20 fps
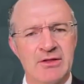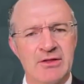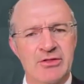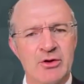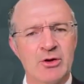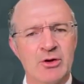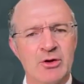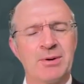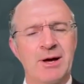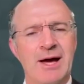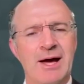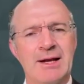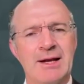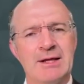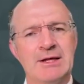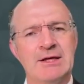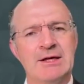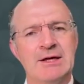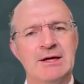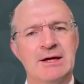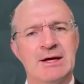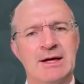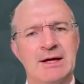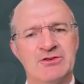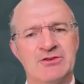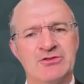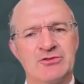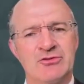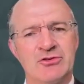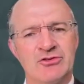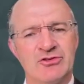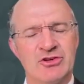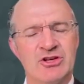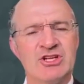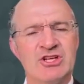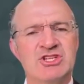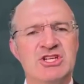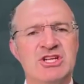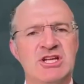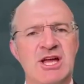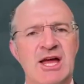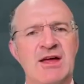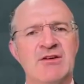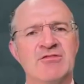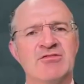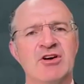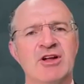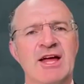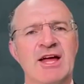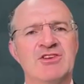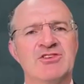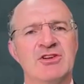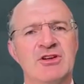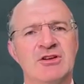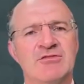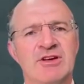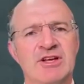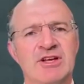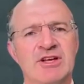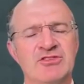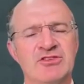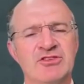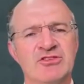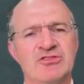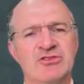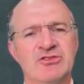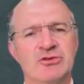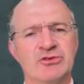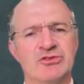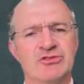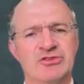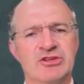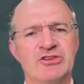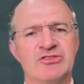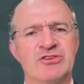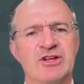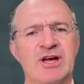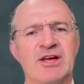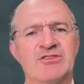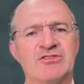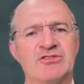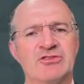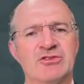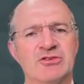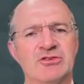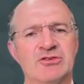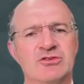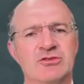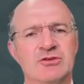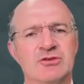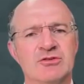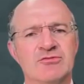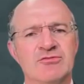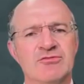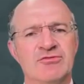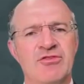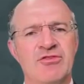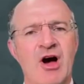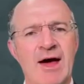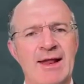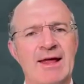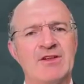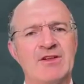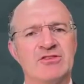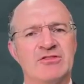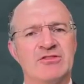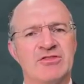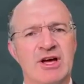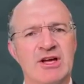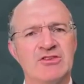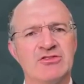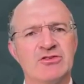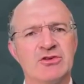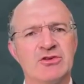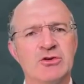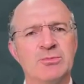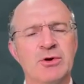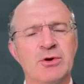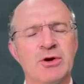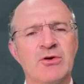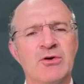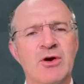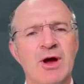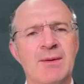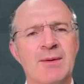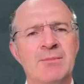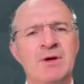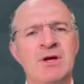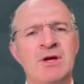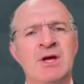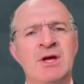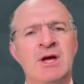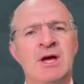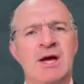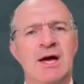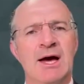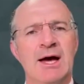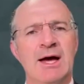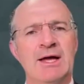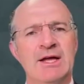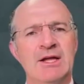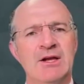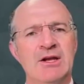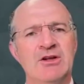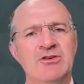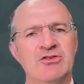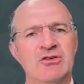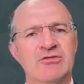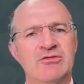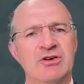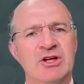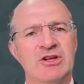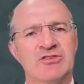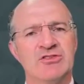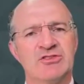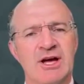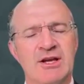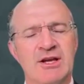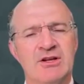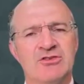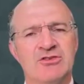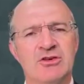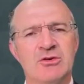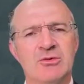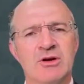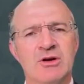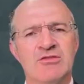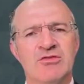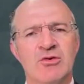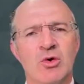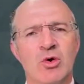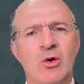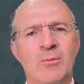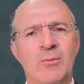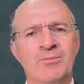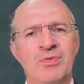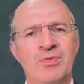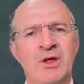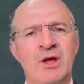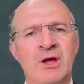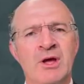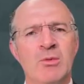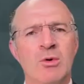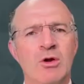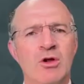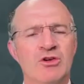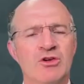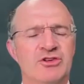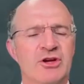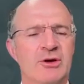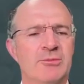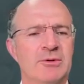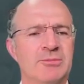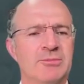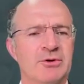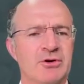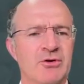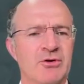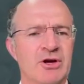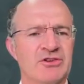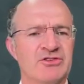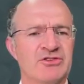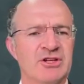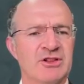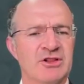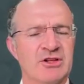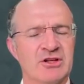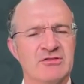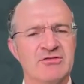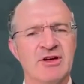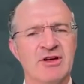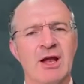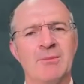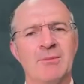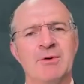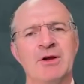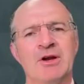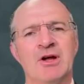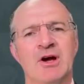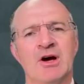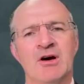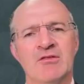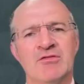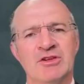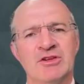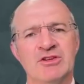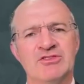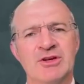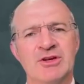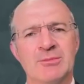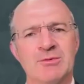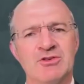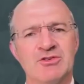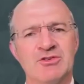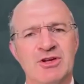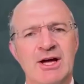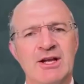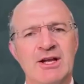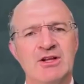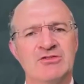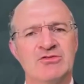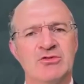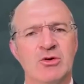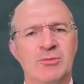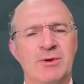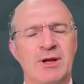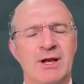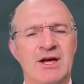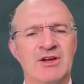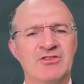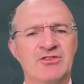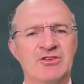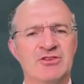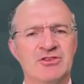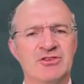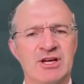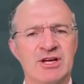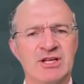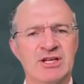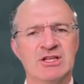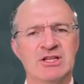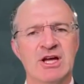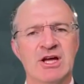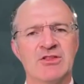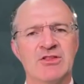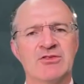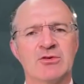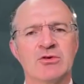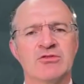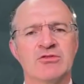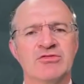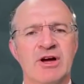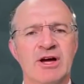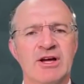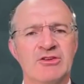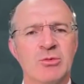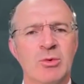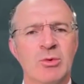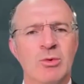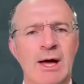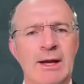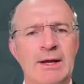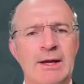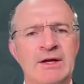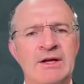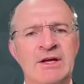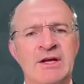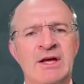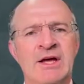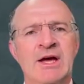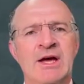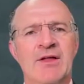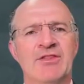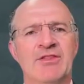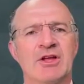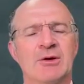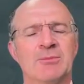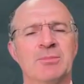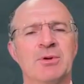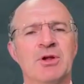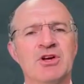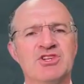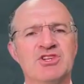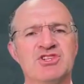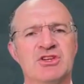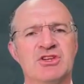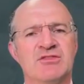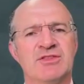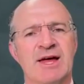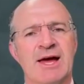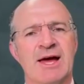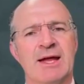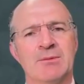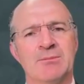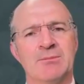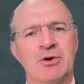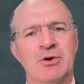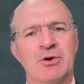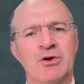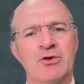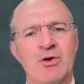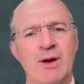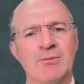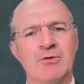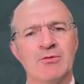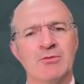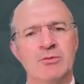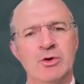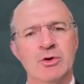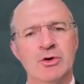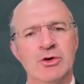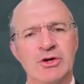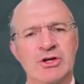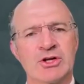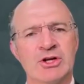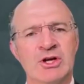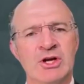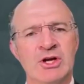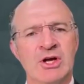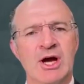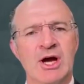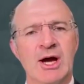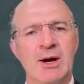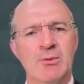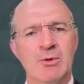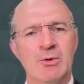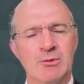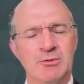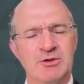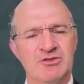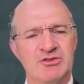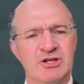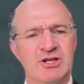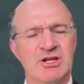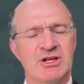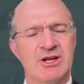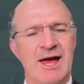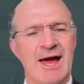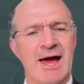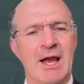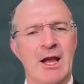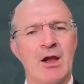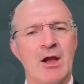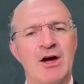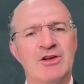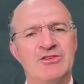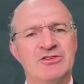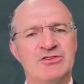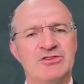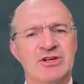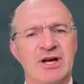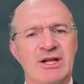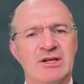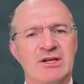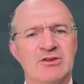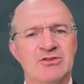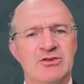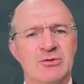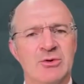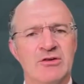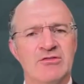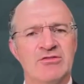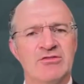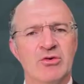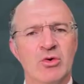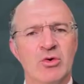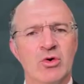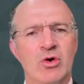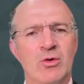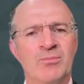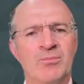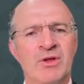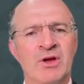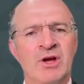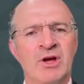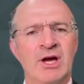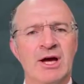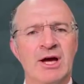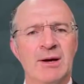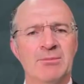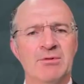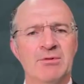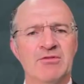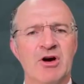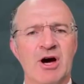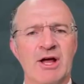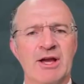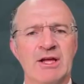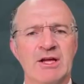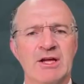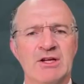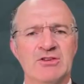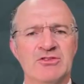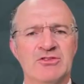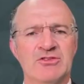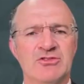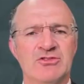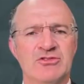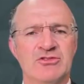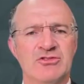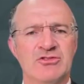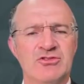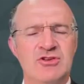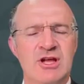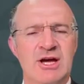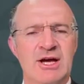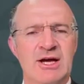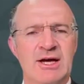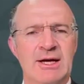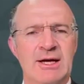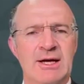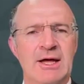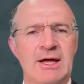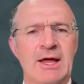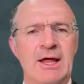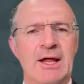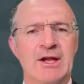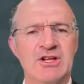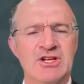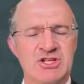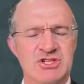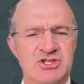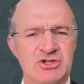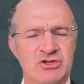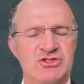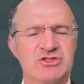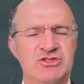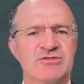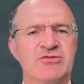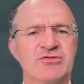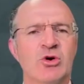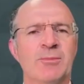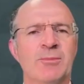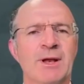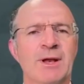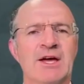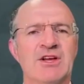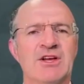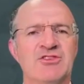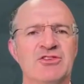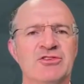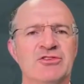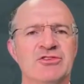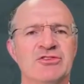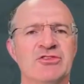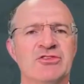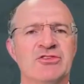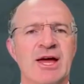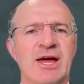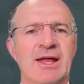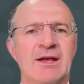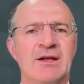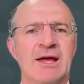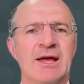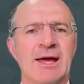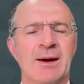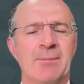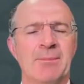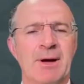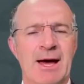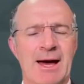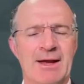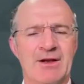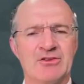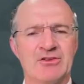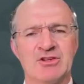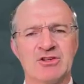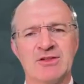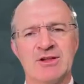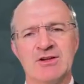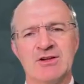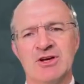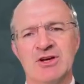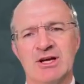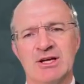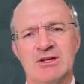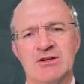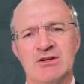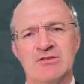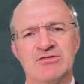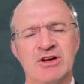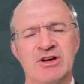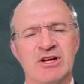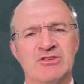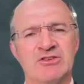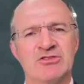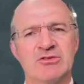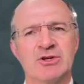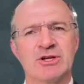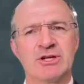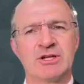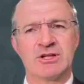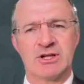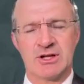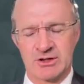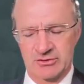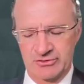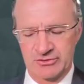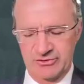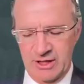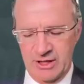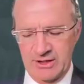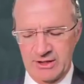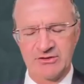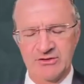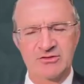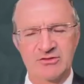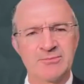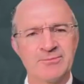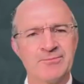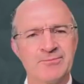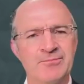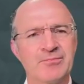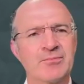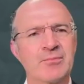third-party strategic and financial investors to assist us to finance the phase 2 program in intravenous AD214. We'll also be progressing the development of the subcutaneous formulation, taking that through phase 1. At the completion of that program of work, we'll be seeking to out-license AD214, providing a choice of formulations that our partners can then take into phase 3 clinical studies.